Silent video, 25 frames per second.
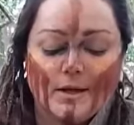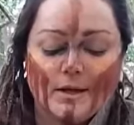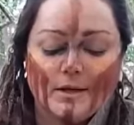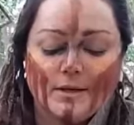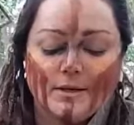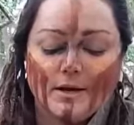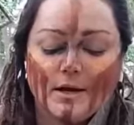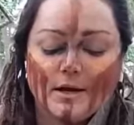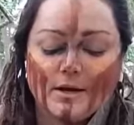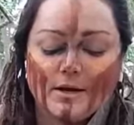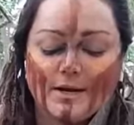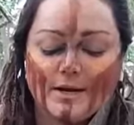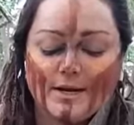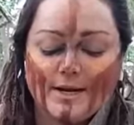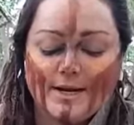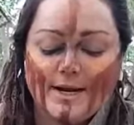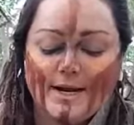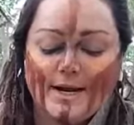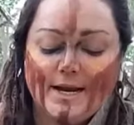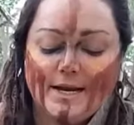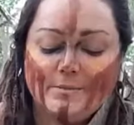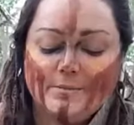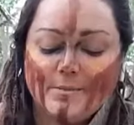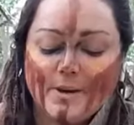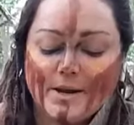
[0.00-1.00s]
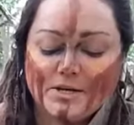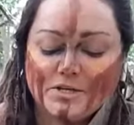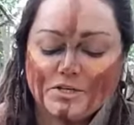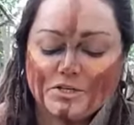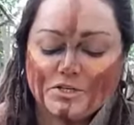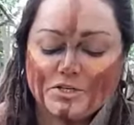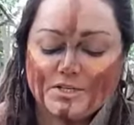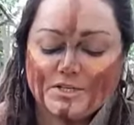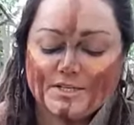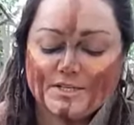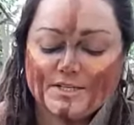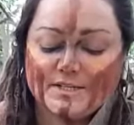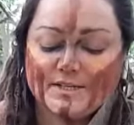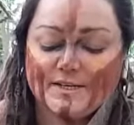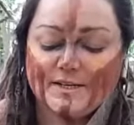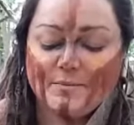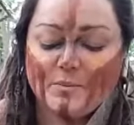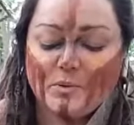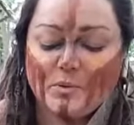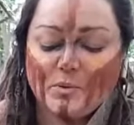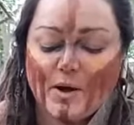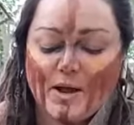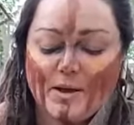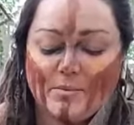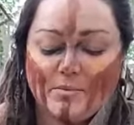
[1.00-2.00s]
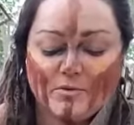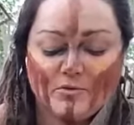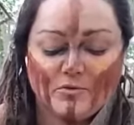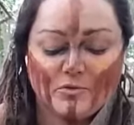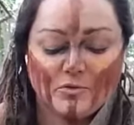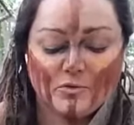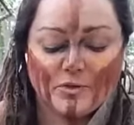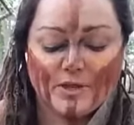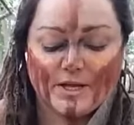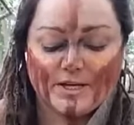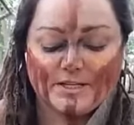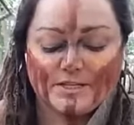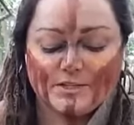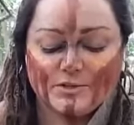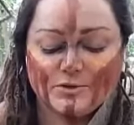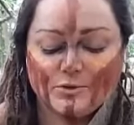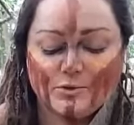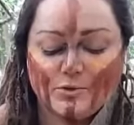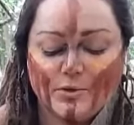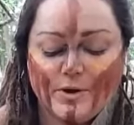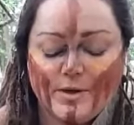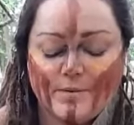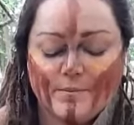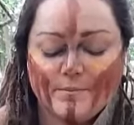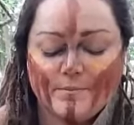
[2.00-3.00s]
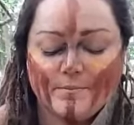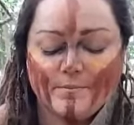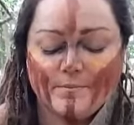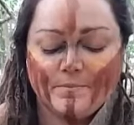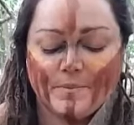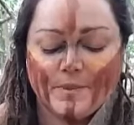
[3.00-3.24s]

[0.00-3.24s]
Luckily, he'd managed to slip away before they saw him.